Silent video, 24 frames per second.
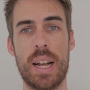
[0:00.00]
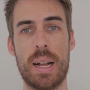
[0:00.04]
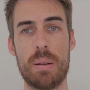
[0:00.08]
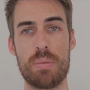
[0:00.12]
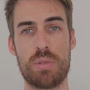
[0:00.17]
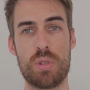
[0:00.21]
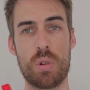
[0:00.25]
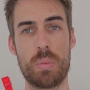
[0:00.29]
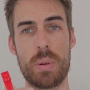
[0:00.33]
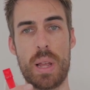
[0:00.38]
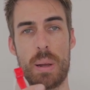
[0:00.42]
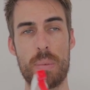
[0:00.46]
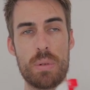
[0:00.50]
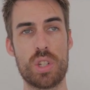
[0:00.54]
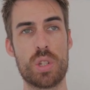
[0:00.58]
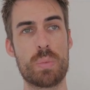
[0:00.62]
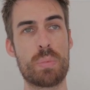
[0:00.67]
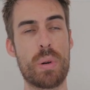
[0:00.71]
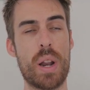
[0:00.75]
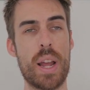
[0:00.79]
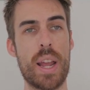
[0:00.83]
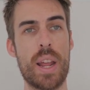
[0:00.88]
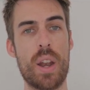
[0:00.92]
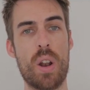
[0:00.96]
so we'll be able to
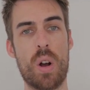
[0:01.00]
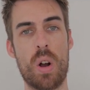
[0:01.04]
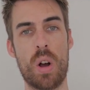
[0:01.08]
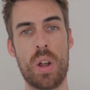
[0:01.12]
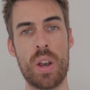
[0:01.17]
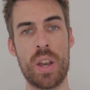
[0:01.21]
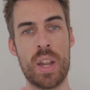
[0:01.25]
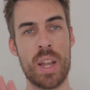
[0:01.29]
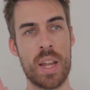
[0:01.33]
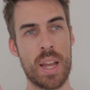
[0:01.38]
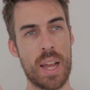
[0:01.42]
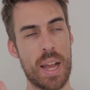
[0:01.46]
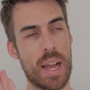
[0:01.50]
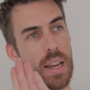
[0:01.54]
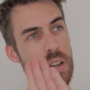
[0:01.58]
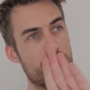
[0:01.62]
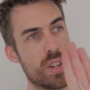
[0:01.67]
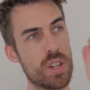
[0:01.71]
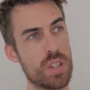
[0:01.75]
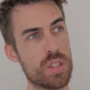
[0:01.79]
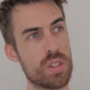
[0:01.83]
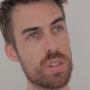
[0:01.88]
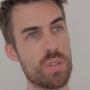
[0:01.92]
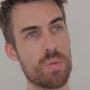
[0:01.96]
spray it on and
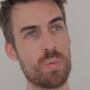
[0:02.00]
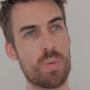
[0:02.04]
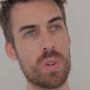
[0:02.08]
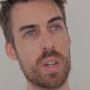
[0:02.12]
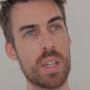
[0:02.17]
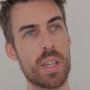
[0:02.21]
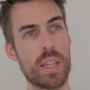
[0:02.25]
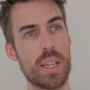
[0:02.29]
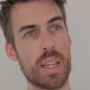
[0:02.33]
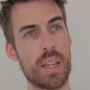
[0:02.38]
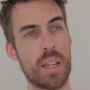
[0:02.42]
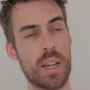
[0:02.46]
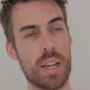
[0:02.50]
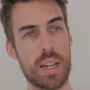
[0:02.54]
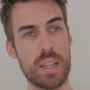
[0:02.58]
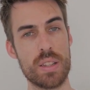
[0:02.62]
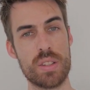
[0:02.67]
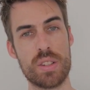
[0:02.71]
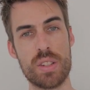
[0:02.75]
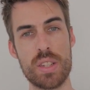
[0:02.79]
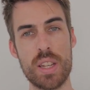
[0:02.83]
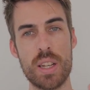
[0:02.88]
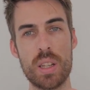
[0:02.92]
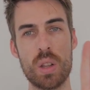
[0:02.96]
just really
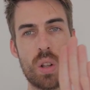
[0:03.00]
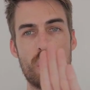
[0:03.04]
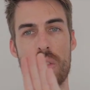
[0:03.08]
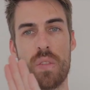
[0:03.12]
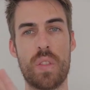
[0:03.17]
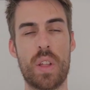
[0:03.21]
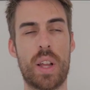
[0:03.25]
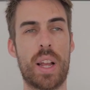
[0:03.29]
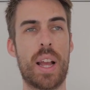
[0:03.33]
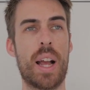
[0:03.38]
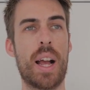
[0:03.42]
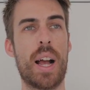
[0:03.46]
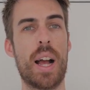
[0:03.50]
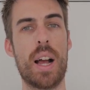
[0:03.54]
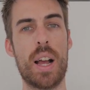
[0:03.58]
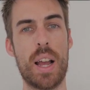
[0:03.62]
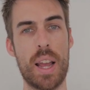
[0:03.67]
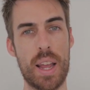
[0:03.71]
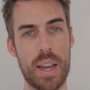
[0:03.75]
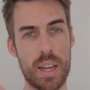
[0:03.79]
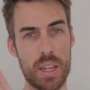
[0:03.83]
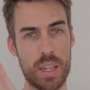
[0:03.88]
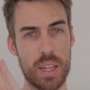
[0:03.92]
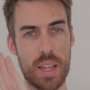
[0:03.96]
seal off the car
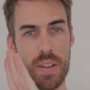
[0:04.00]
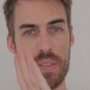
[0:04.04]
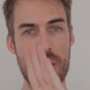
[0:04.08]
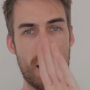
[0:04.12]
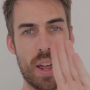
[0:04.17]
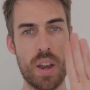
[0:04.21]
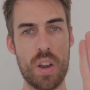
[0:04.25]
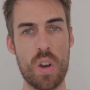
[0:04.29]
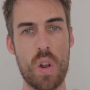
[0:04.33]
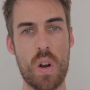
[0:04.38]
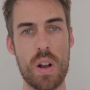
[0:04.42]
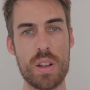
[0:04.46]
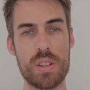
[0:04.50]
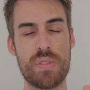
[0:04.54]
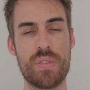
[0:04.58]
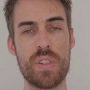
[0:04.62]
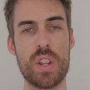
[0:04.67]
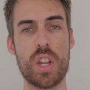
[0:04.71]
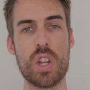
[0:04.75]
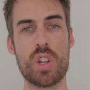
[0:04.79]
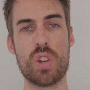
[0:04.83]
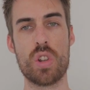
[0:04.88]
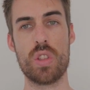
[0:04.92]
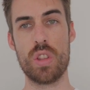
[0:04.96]
and give that nice
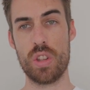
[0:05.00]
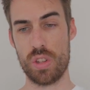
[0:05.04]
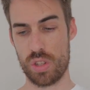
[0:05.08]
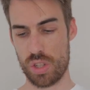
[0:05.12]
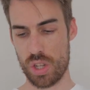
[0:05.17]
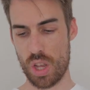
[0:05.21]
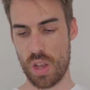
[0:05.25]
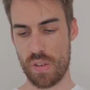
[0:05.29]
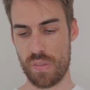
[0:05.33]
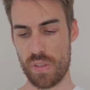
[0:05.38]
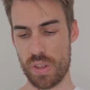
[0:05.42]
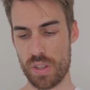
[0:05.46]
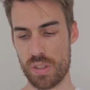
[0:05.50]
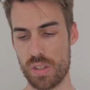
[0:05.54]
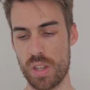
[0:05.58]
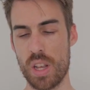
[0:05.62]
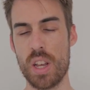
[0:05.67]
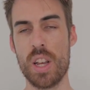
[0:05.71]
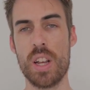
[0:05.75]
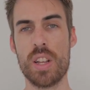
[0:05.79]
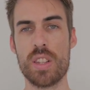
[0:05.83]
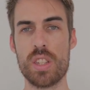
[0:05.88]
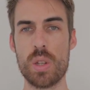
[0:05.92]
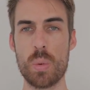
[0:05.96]
finish on the surface.
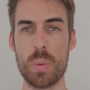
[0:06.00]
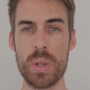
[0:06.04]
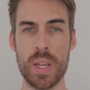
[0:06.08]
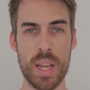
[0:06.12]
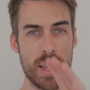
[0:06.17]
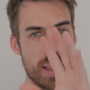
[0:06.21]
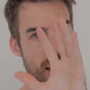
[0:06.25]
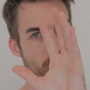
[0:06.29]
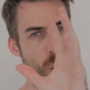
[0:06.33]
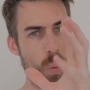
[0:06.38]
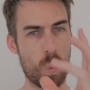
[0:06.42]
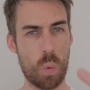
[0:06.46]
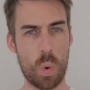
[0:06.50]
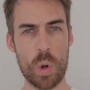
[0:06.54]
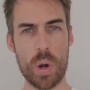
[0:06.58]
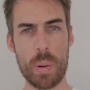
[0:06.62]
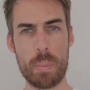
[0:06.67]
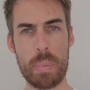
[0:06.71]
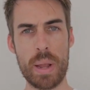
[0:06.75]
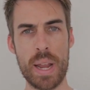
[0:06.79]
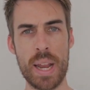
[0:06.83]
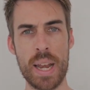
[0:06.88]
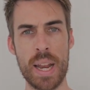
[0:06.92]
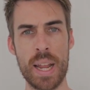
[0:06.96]
So we get that water
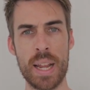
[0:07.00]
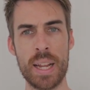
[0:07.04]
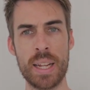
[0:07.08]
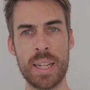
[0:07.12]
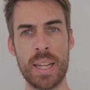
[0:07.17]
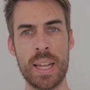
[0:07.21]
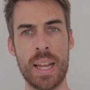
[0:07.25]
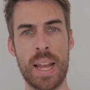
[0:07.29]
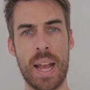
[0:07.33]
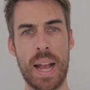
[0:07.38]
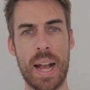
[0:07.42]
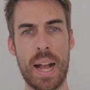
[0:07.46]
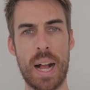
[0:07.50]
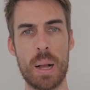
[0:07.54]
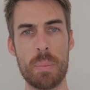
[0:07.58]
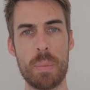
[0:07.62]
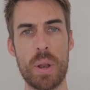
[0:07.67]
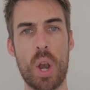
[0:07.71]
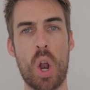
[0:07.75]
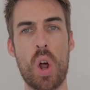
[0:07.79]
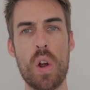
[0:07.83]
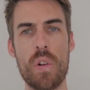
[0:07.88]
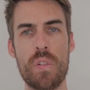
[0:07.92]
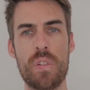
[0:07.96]
beading,
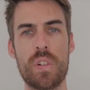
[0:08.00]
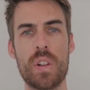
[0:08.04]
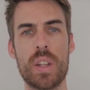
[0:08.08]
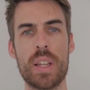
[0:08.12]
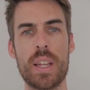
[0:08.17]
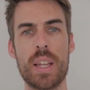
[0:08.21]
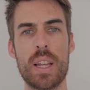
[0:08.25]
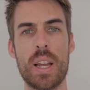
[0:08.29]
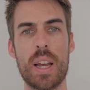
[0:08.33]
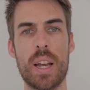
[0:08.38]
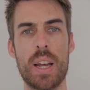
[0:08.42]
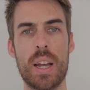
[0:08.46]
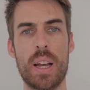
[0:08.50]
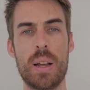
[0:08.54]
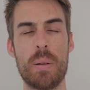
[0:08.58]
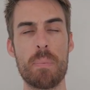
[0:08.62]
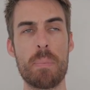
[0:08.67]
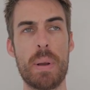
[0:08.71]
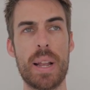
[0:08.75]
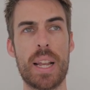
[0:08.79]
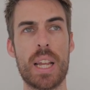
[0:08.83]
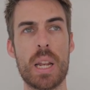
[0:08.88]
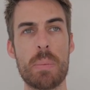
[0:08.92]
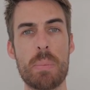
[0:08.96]
and hopefully
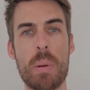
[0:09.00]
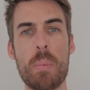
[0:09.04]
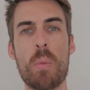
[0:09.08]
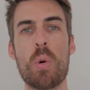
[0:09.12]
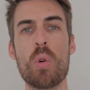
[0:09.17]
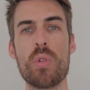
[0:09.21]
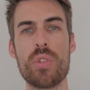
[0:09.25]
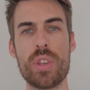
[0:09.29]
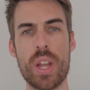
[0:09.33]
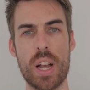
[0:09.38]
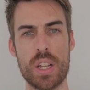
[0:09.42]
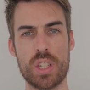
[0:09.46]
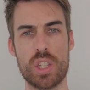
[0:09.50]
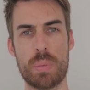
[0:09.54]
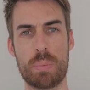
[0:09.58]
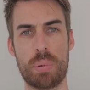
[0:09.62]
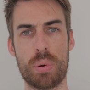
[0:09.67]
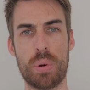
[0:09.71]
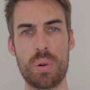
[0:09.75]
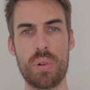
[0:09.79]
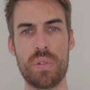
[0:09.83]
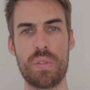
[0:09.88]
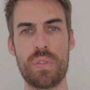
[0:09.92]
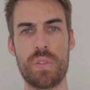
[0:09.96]
make it a bit more dust
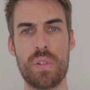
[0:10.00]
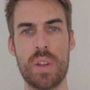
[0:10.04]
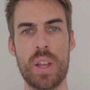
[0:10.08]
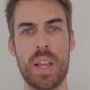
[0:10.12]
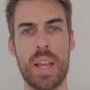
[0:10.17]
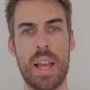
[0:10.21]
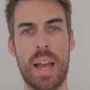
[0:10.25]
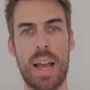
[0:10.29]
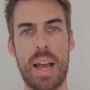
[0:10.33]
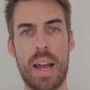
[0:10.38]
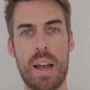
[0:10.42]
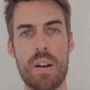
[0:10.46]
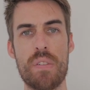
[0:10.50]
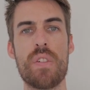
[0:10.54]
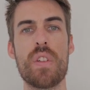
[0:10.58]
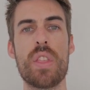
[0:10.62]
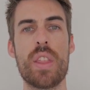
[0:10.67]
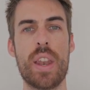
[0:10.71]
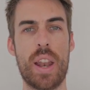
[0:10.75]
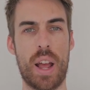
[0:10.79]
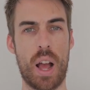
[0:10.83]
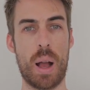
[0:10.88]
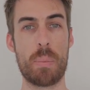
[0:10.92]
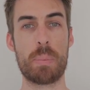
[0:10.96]
proof for
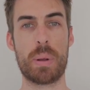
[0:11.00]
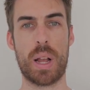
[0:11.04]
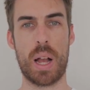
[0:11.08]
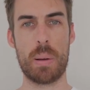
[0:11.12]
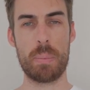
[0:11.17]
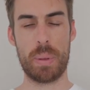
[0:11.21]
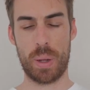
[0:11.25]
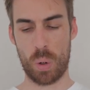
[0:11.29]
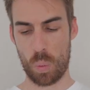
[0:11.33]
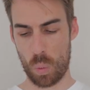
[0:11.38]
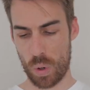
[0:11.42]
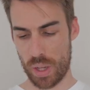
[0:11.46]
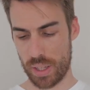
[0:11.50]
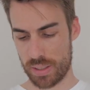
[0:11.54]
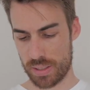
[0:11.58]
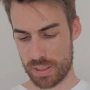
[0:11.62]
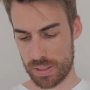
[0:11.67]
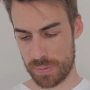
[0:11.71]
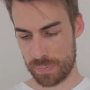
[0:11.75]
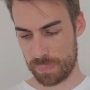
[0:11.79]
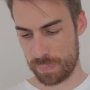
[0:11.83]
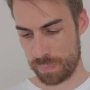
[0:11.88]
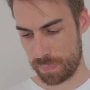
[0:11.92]
the upcoming weeks.